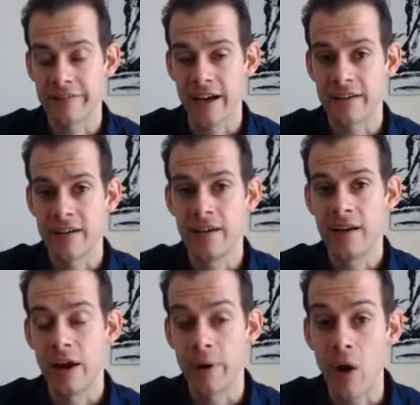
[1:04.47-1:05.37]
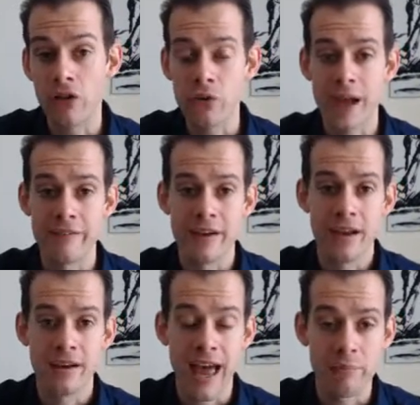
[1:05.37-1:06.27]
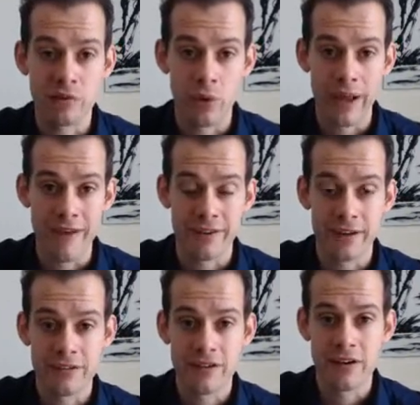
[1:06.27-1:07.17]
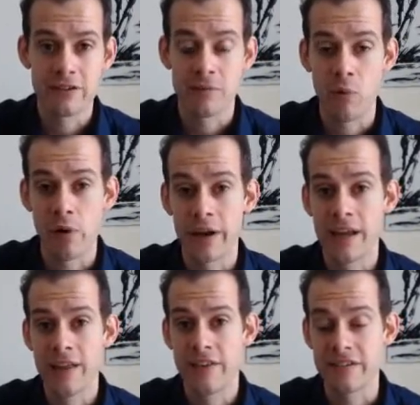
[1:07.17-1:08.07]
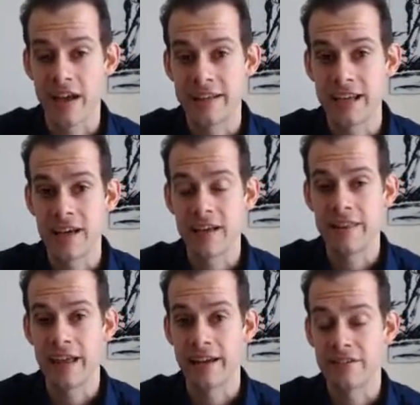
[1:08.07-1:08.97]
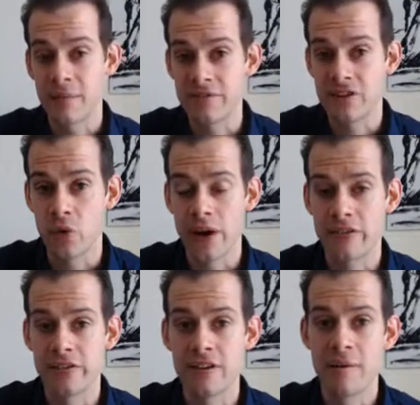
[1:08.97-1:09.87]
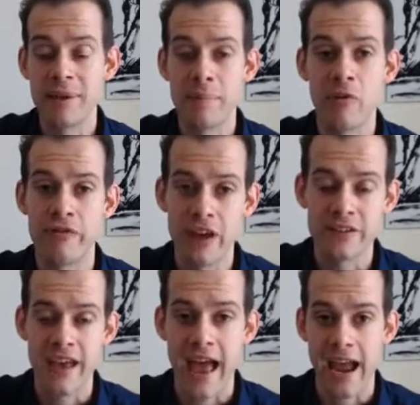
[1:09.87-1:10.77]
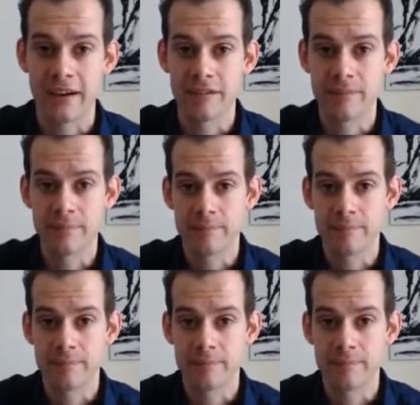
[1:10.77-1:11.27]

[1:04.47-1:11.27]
effect, and we also have laboratory evidence supporting this idea that in some situations, people fail to act.